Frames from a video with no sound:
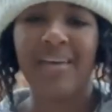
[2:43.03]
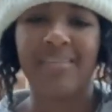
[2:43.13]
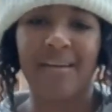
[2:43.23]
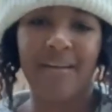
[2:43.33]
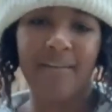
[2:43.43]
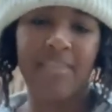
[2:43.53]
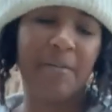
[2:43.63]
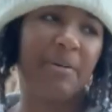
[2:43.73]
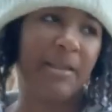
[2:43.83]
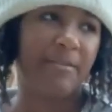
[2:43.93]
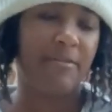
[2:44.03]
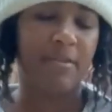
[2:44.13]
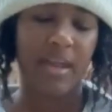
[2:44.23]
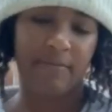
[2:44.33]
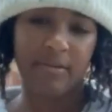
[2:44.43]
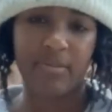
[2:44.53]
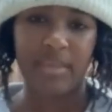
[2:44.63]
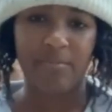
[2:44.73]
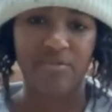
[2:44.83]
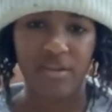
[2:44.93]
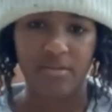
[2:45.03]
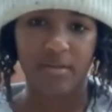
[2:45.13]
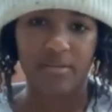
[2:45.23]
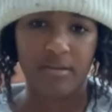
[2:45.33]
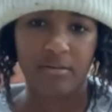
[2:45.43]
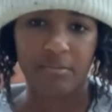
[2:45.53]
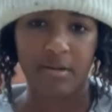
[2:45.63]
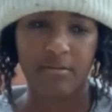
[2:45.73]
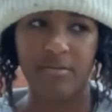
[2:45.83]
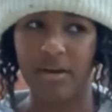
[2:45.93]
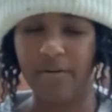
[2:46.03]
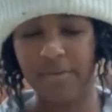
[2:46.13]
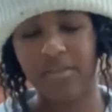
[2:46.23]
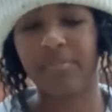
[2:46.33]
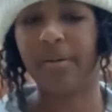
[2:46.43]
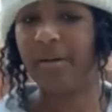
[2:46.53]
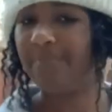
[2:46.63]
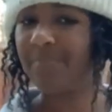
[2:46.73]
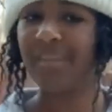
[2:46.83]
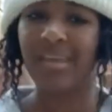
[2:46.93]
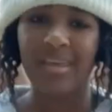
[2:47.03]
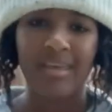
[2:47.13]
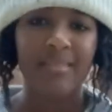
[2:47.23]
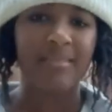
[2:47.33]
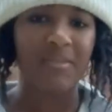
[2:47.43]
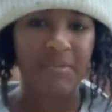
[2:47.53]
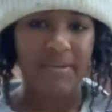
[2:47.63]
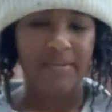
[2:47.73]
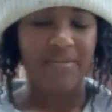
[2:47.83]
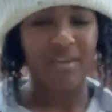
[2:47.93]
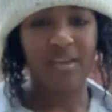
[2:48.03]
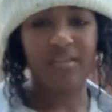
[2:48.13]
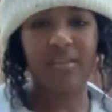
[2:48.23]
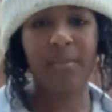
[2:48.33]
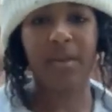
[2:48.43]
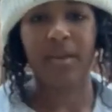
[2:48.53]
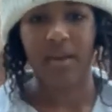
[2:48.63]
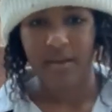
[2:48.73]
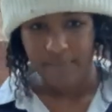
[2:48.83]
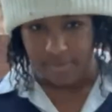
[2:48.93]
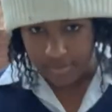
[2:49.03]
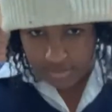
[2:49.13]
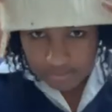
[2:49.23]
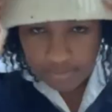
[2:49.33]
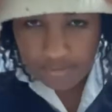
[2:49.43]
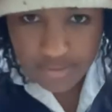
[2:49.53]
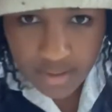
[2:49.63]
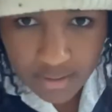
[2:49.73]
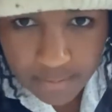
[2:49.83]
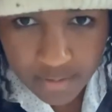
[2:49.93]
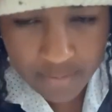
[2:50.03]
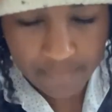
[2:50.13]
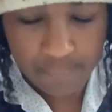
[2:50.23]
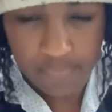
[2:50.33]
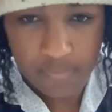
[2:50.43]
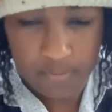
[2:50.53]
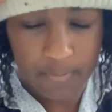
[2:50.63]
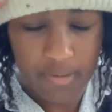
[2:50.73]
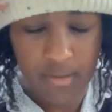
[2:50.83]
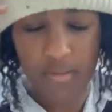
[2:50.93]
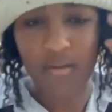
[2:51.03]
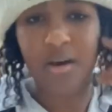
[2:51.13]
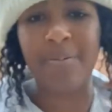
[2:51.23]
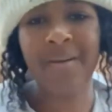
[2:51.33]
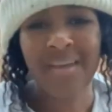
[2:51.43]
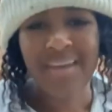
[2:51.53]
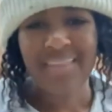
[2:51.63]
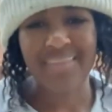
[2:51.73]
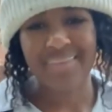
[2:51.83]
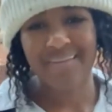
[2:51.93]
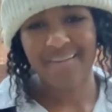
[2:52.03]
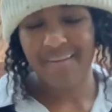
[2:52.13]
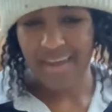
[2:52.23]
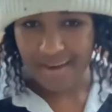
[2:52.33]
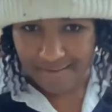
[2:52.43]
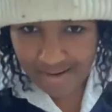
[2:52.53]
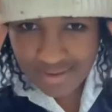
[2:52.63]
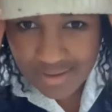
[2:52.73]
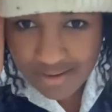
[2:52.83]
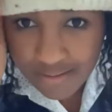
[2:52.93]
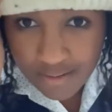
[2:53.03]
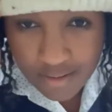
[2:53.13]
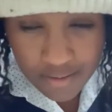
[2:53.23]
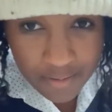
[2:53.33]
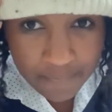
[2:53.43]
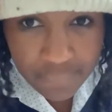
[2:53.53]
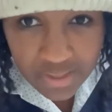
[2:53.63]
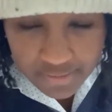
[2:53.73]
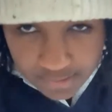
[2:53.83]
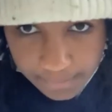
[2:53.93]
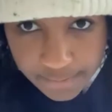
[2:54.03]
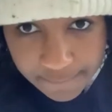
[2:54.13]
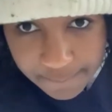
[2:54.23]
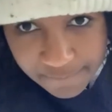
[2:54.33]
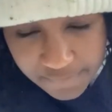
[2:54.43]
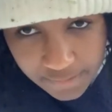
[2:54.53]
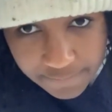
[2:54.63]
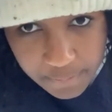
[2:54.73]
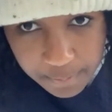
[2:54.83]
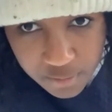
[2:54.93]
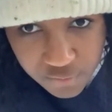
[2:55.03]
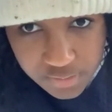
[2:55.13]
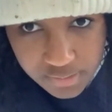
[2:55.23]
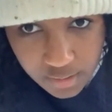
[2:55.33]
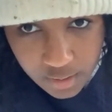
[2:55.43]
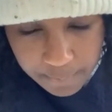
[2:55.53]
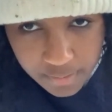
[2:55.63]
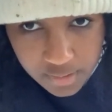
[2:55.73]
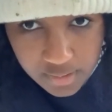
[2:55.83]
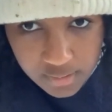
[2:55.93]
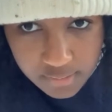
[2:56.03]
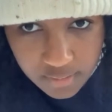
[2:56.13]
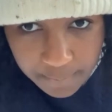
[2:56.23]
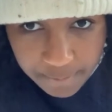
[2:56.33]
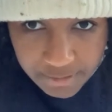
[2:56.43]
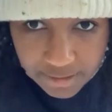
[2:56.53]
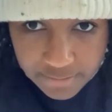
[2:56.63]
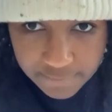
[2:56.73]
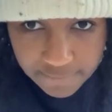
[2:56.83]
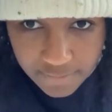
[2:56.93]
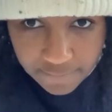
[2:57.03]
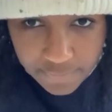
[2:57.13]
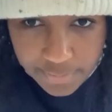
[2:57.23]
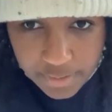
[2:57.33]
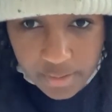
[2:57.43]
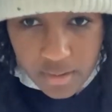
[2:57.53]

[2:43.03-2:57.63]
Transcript: sorry if that bothers you that I have like the same jeans on as I did with the other two outfits, but these are my favorite jeans. And then I have this cute little top, uh, am I saying top? This cute little hat right here. Um, has like a little fluffy poof at the top. It's all brown and fluffy.